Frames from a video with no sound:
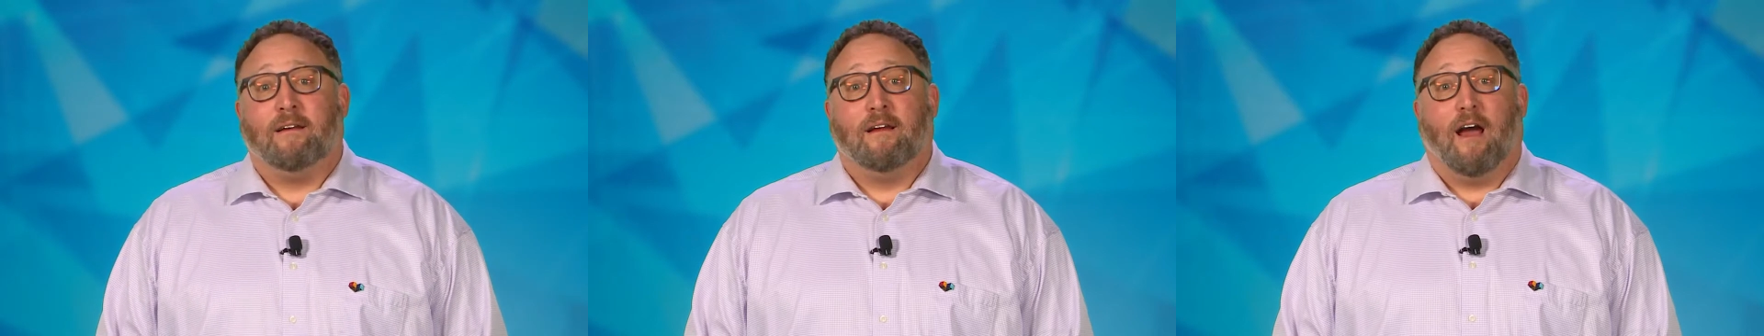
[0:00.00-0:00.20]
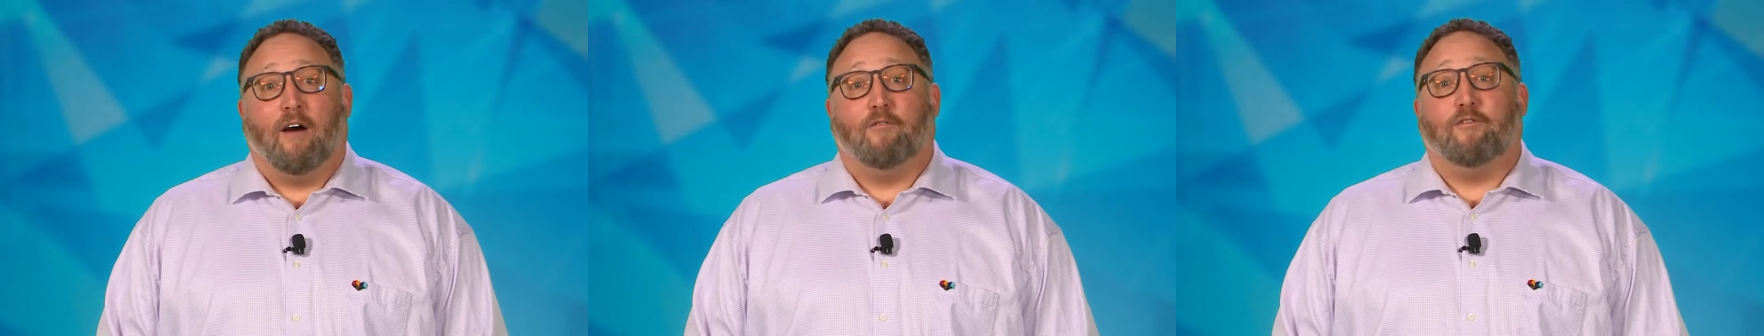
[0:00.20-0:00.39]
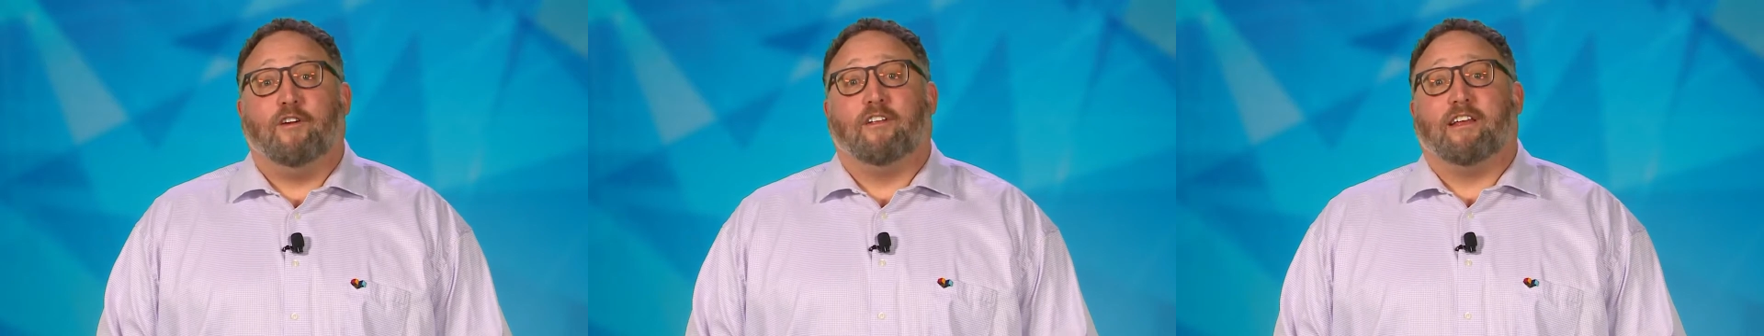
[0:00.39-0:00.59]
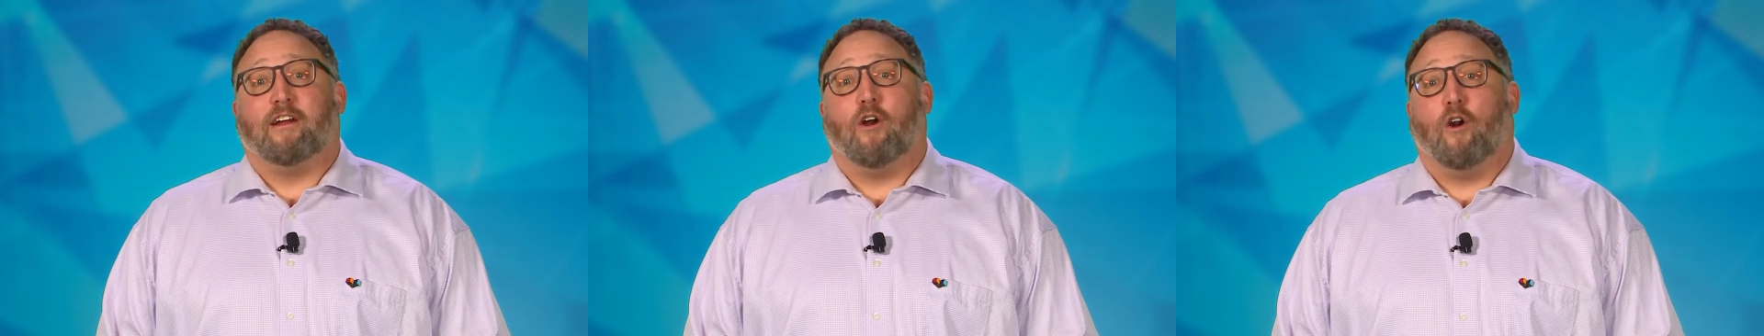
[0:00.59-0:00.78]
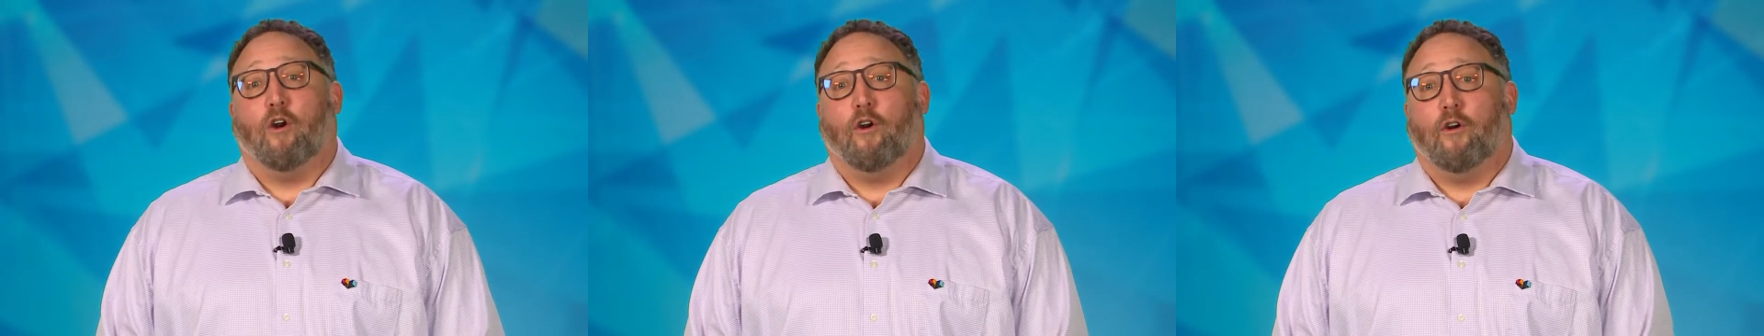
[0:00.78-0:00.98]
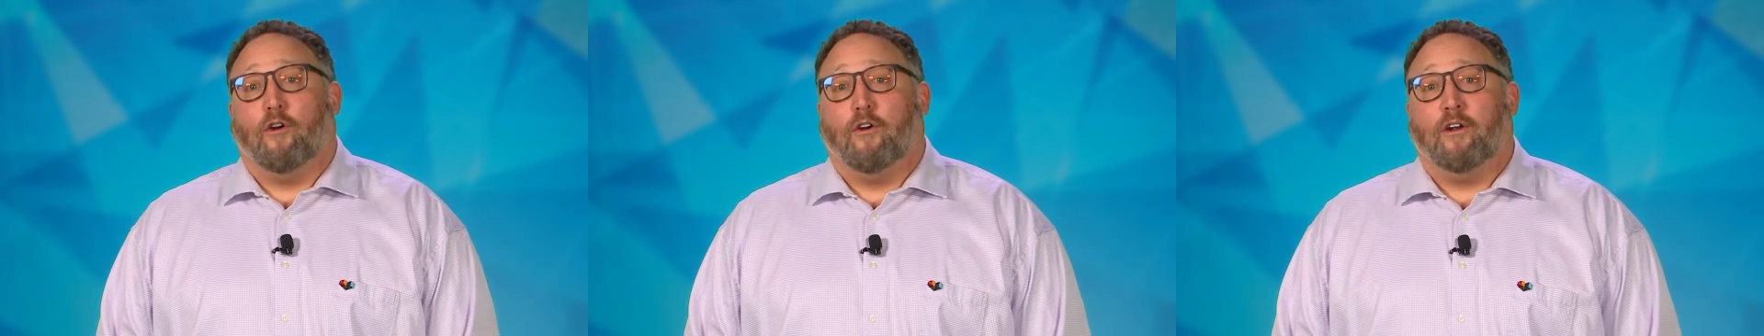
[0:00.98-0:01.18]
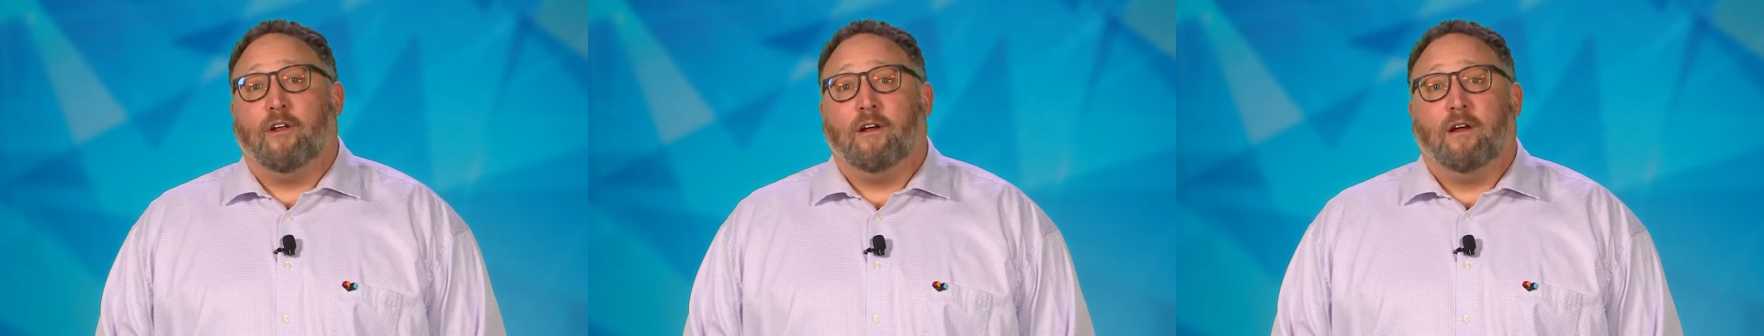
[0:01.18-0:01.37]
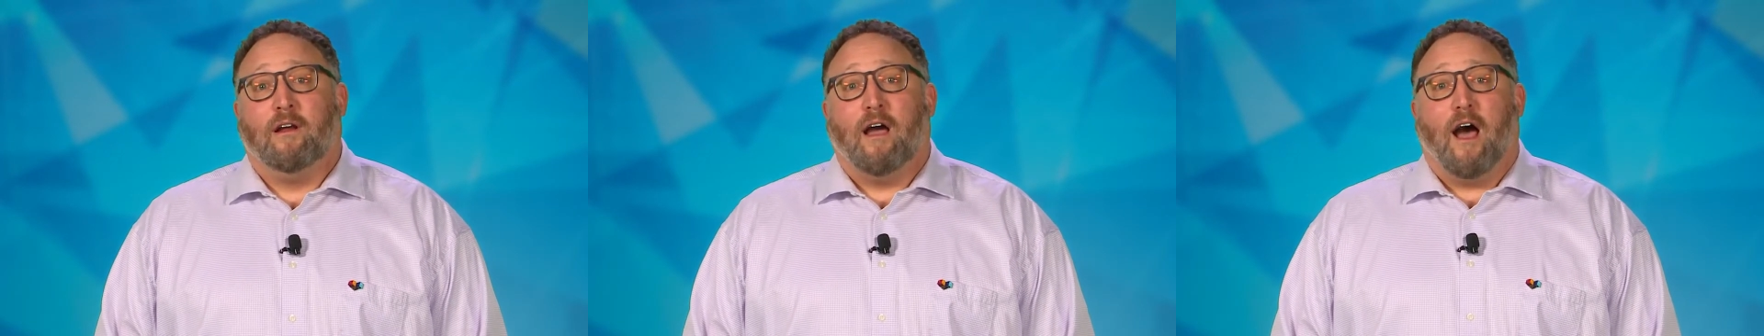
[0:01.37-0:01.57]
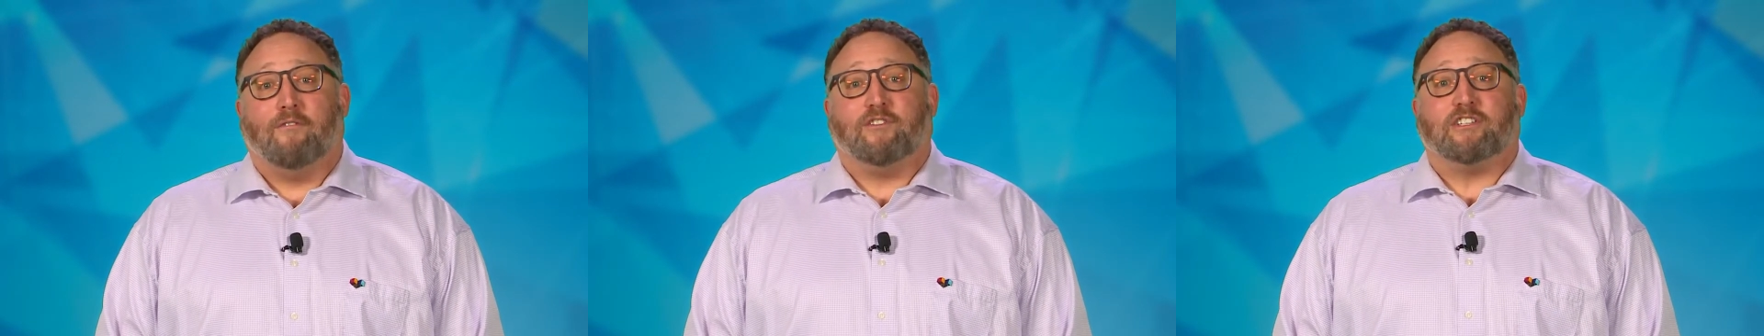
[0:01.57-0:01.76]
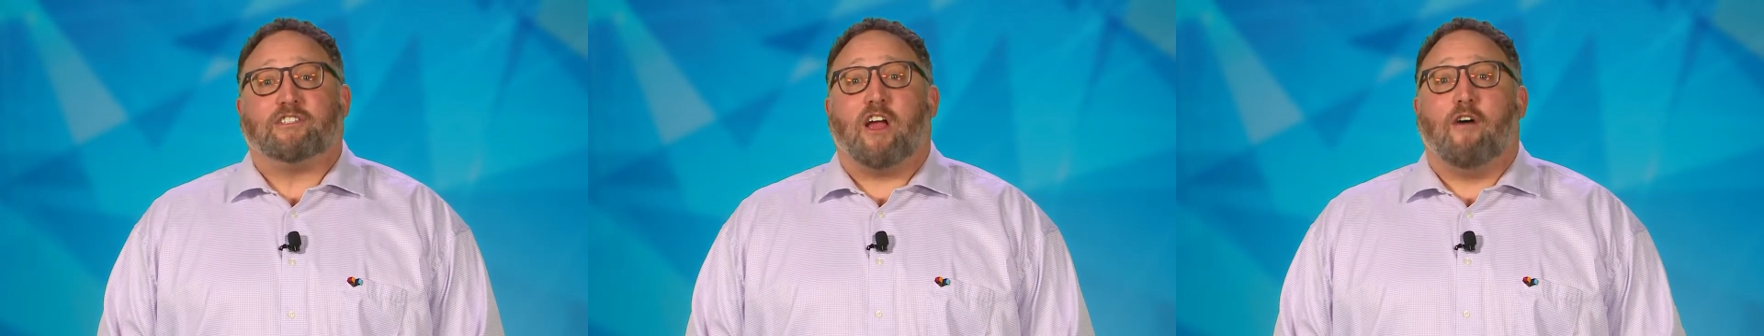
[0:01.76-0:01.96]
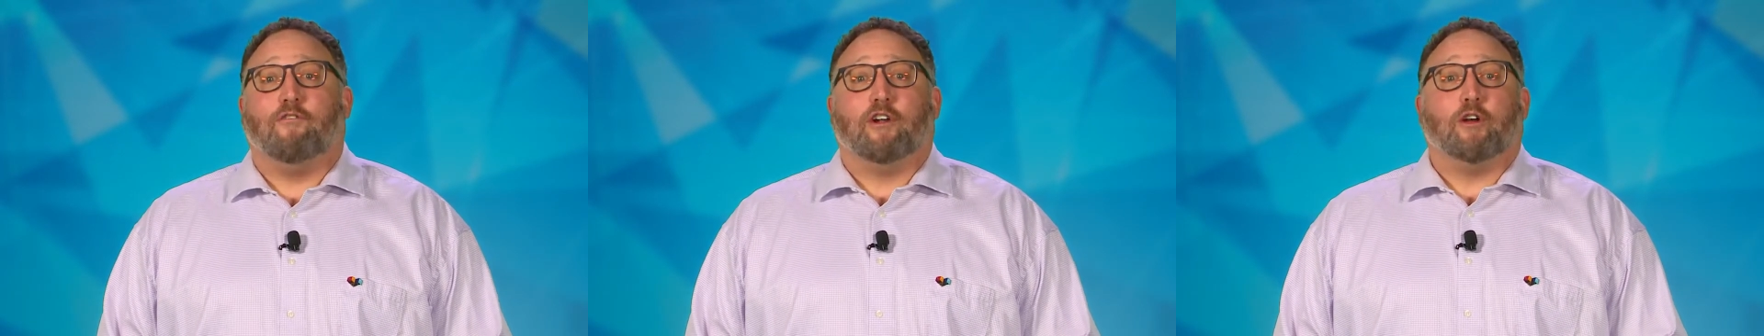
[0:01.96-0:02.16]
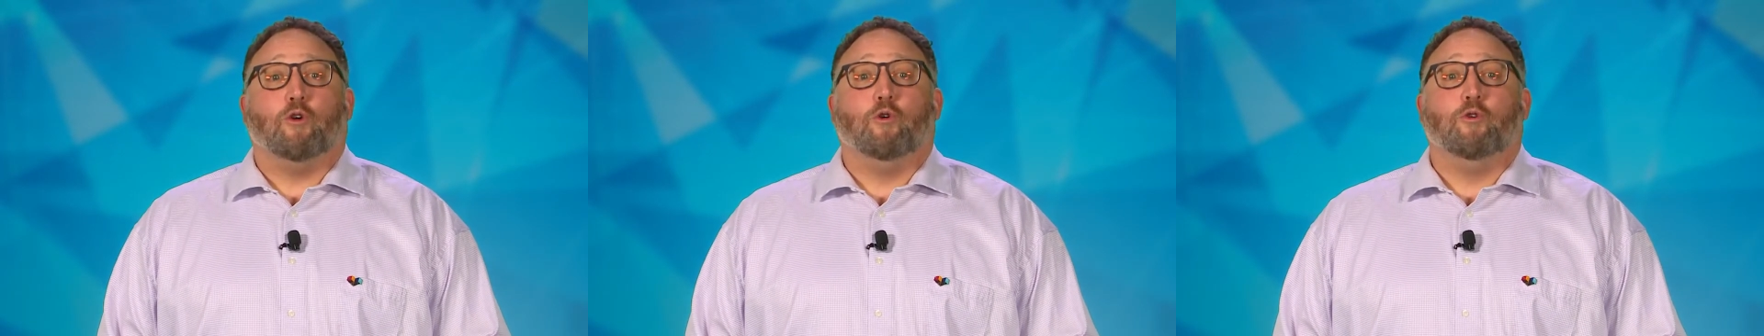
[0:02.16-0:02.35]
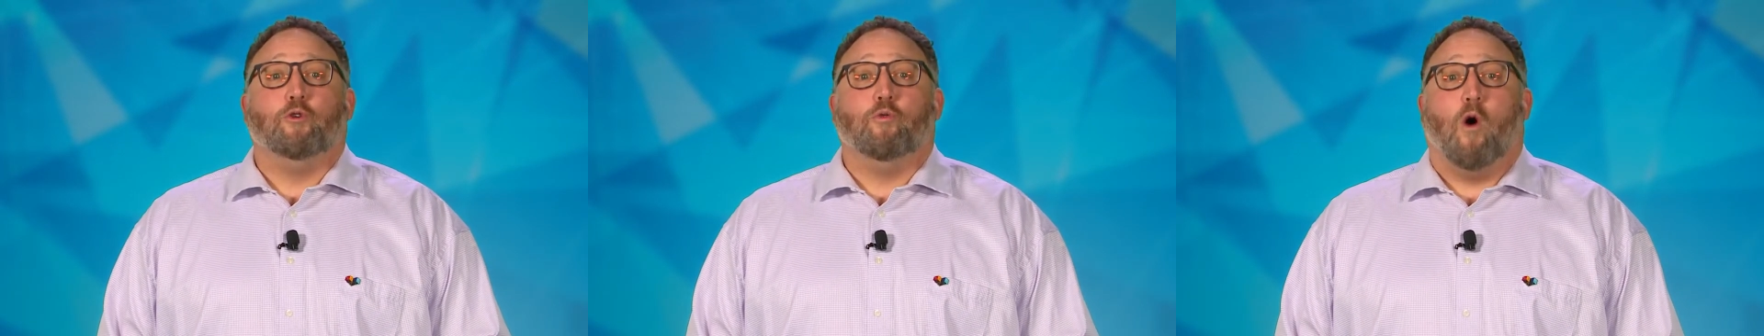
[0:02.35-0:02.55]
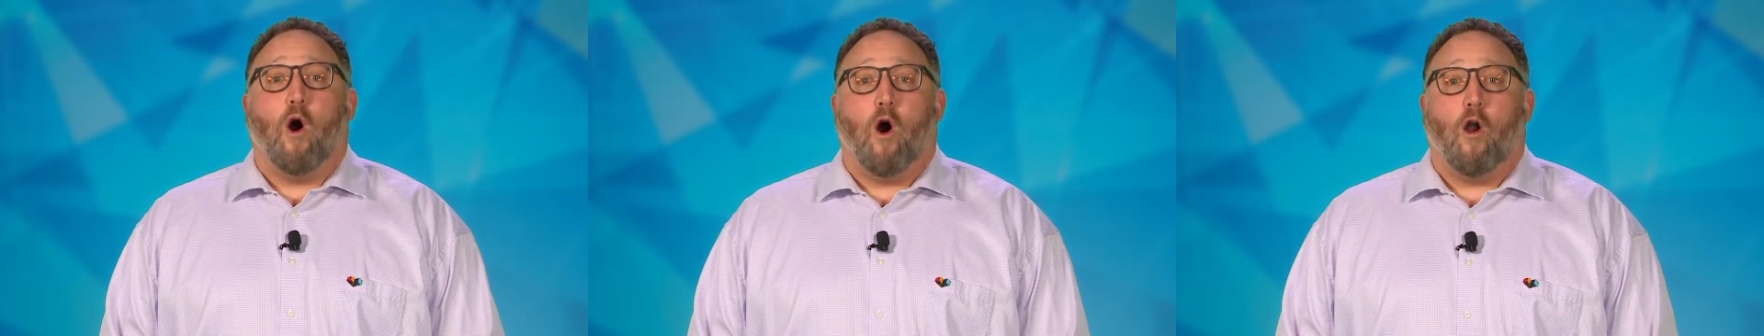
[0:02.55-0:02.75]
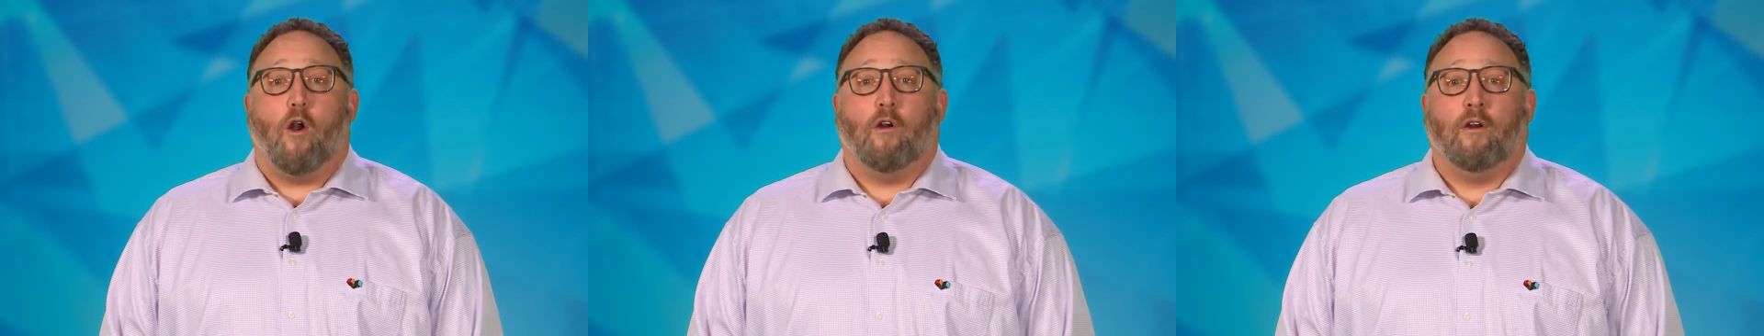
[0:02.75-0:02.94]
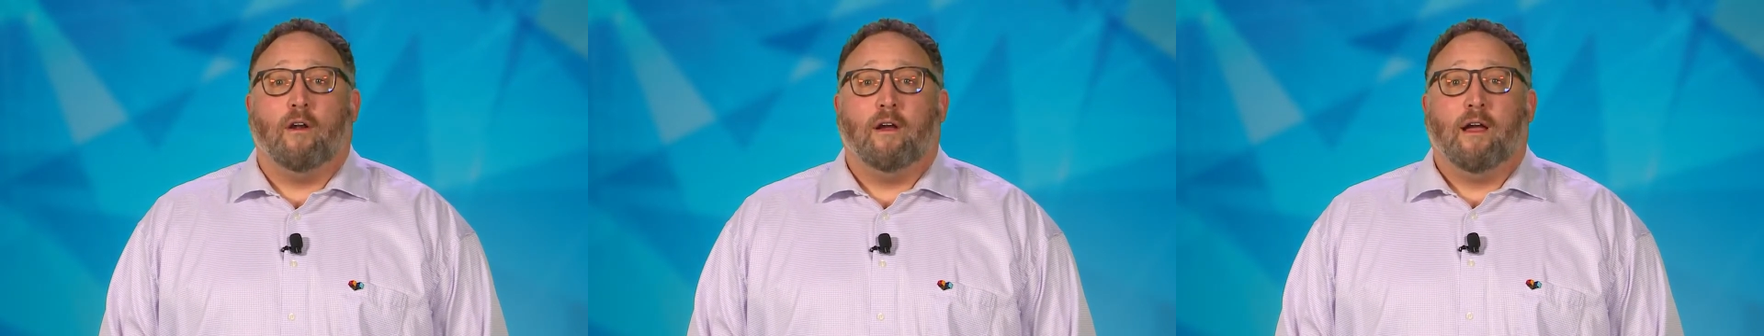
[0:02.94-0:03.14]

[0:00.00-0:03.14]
of feeling heard, of discovering who you are,